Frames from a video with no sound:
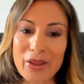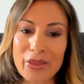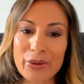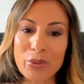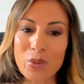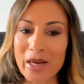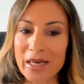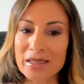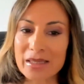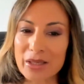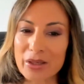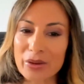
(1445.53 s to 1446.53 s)
other
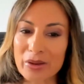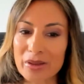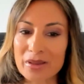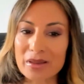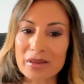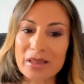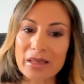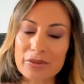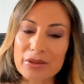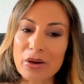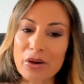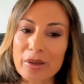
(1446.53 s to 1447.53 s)
ways that you can kind
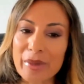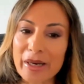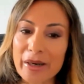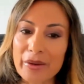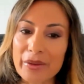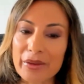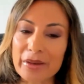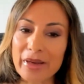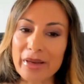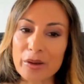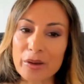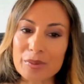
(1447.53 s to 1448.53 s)
of talk about that have
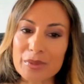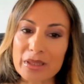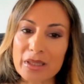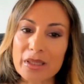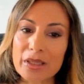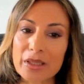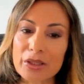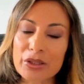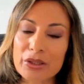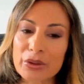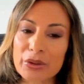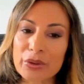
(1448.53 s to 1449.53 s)
helped
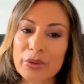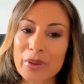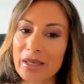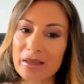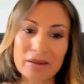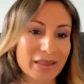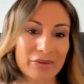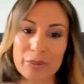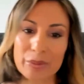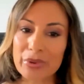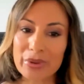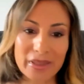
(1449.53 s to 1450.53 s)
you
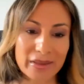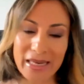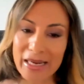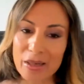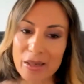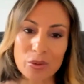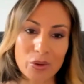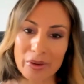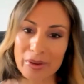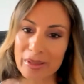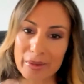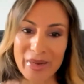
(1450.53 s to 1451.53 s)
even now
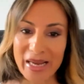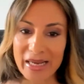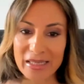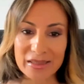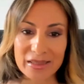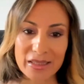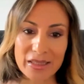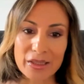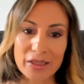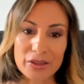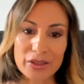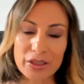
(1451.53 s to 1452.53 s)
or in the past
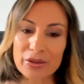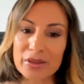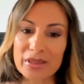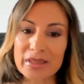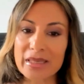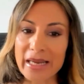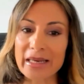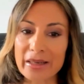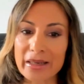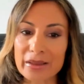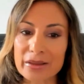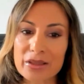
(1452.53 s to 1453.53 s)
to use
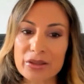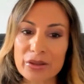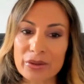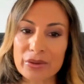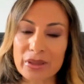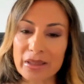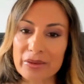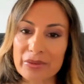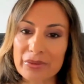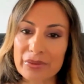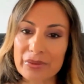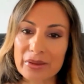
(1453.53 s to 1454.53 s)
data to kind
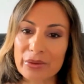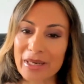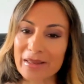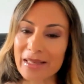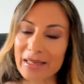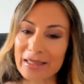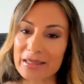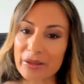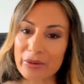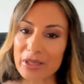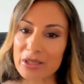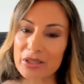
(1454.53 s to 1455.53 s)
of create that
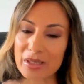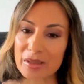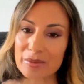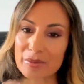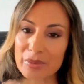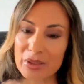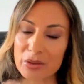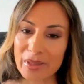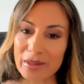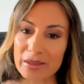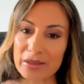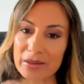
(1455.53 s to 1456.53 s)
integration
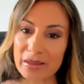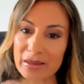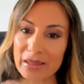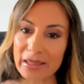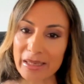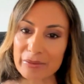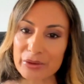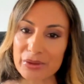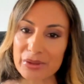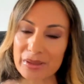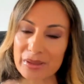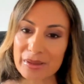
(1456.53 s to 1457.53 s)
between the
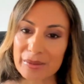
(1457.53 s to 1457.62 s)
levels?